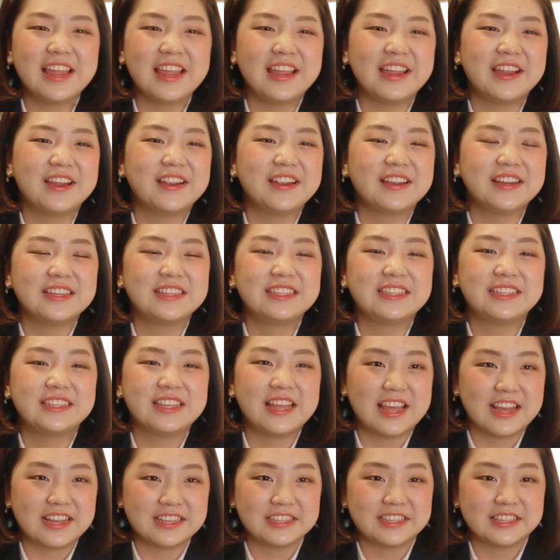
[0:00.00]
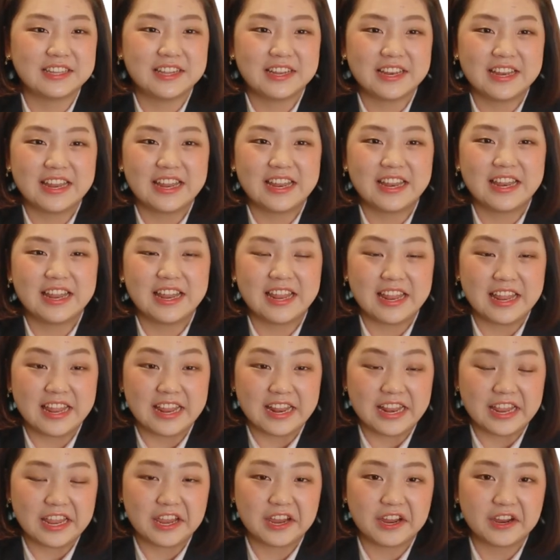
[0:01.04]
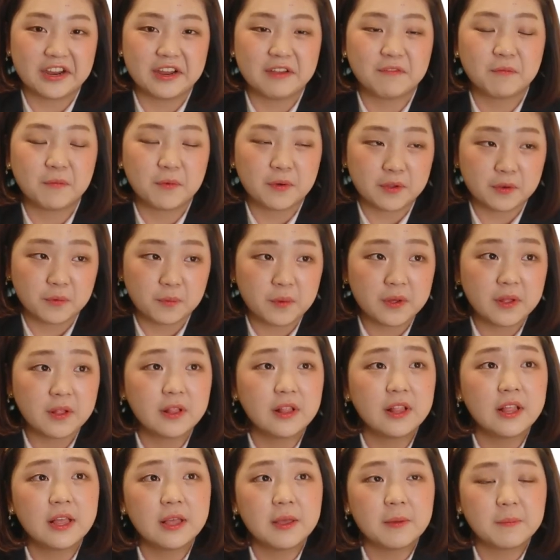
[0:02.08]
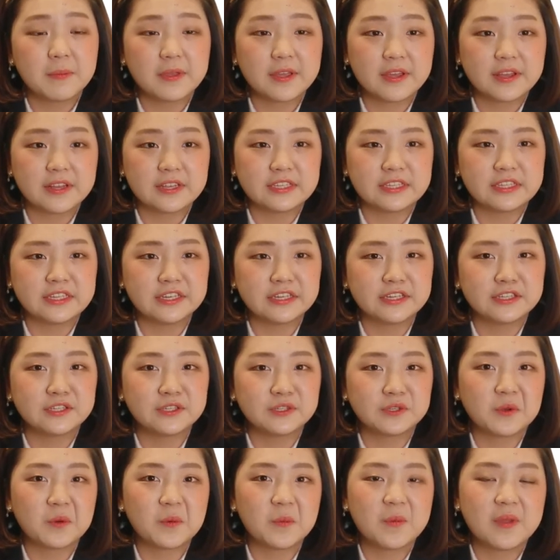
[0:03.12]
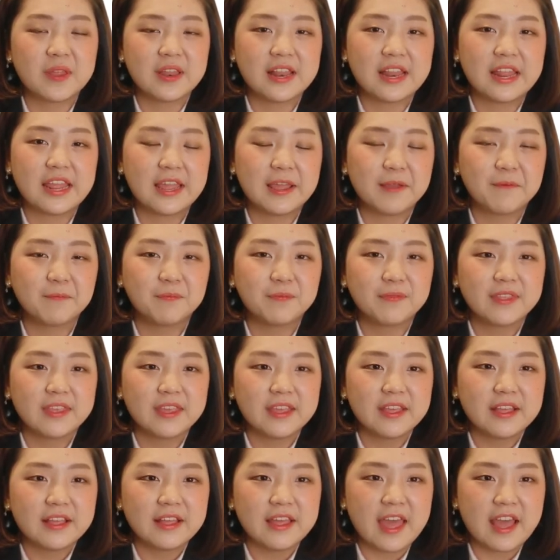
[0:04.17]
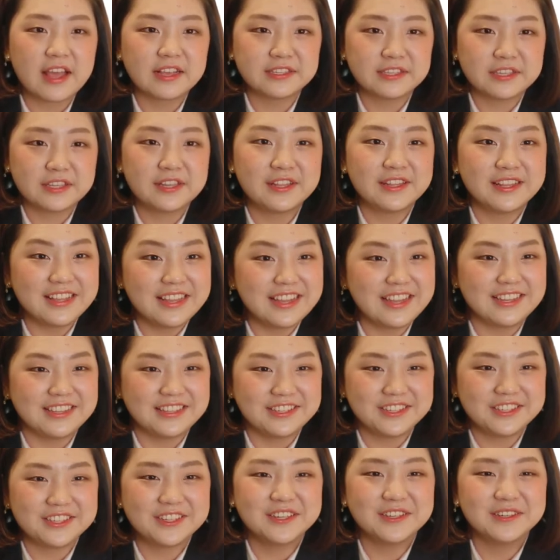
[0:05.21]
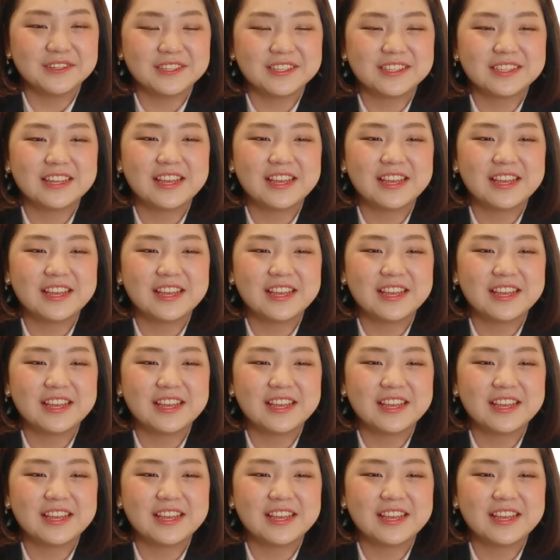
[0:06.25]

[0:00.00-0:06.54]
here is excellent in Bodwell because there's so many excellent teachers,